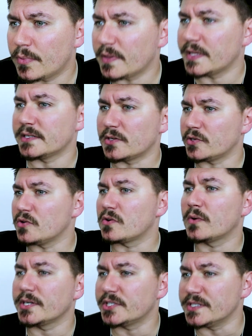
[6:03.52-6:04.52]
But these are not your
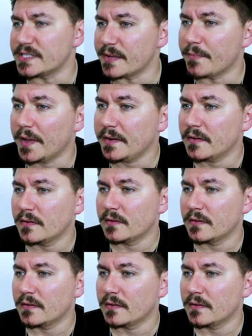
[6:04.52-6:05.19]
questions, they're mine.